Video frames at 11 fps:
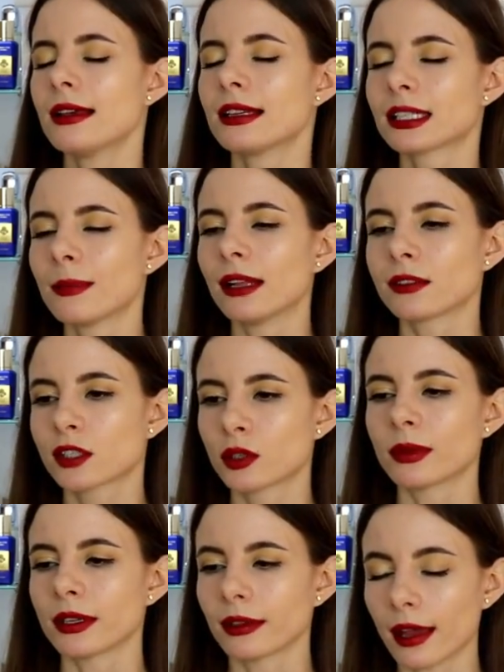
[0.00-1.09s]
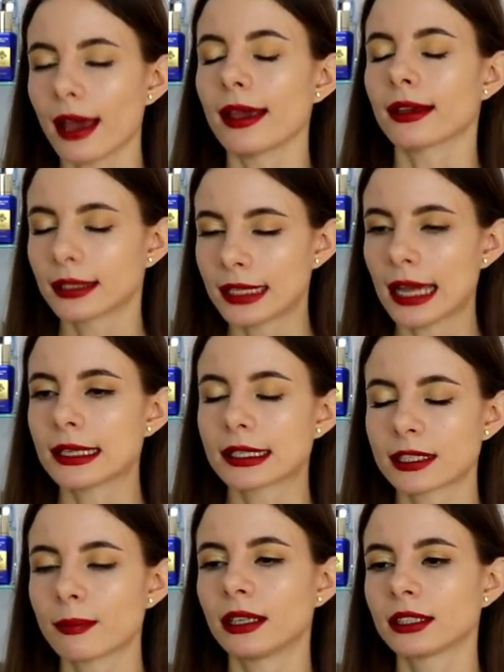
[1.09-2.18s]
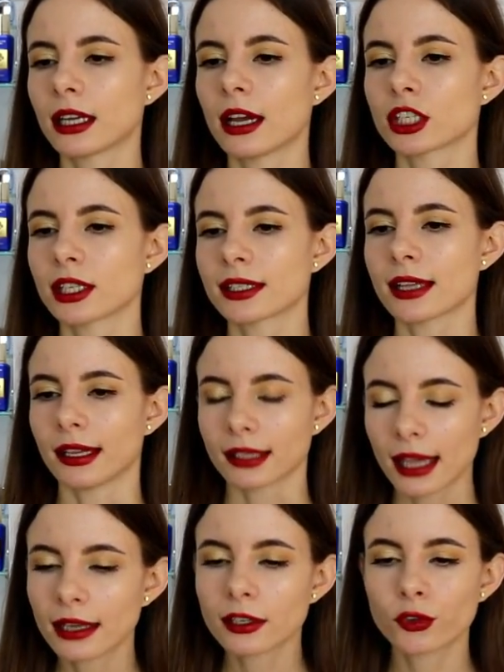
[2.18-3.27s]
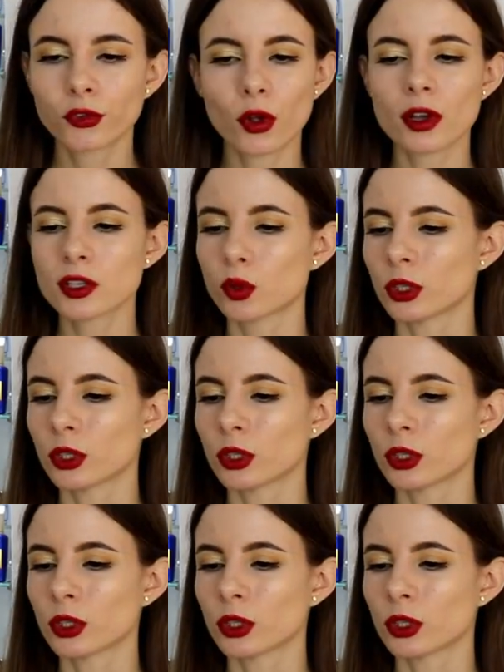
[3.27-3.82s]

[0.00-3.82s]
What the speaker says: smells to me like dentist bandages and candy floss,